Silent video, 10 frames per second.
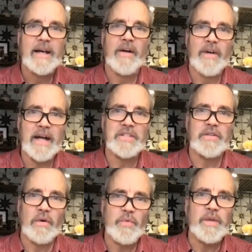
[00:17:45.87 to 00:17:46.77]
All right.
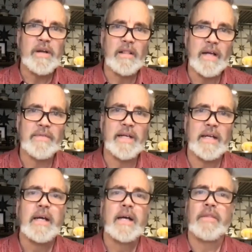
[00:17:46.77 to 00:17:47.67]
So if we are
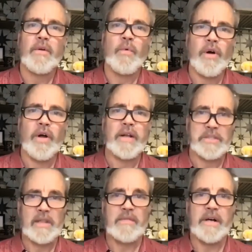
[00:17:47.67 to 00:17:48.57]
loving the world
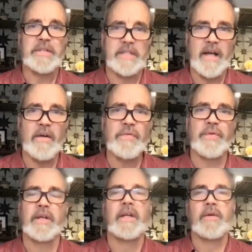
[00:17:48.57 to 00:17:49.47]
as we love ourselves,
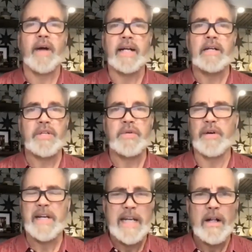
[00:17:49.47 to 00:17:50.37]
right? If you
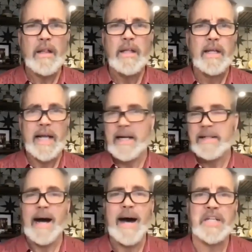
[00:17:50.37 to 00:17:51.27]
were ill and at
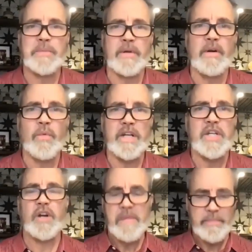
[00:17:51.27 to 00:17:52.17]
the hospital, what
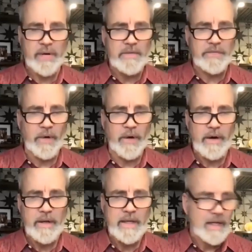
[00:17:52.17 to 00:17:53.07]
you want to be prayed
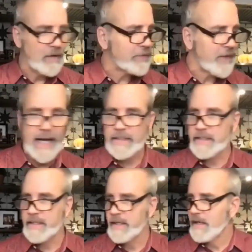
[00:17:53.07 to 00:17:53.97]
for? In
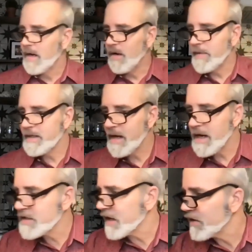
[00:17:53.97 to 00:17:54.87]
fact, oh my
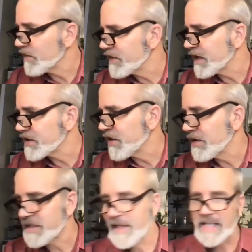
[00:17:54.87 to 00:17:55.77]
gosh, I don't know if you guys heard
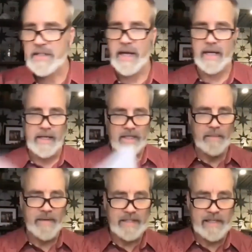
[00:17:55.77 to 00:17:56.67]
this last night,
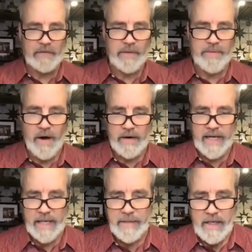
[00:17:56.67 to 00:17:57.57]
the Monday night football
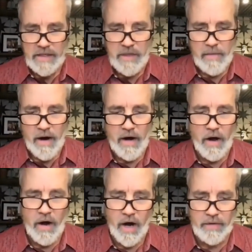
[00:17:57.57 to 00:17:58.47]
game. Damar
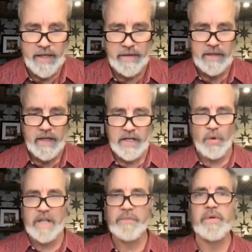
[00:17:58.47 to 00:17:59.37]
Harlan, a
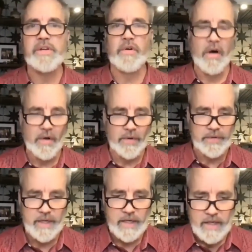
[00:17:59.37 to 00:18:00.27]
24 year old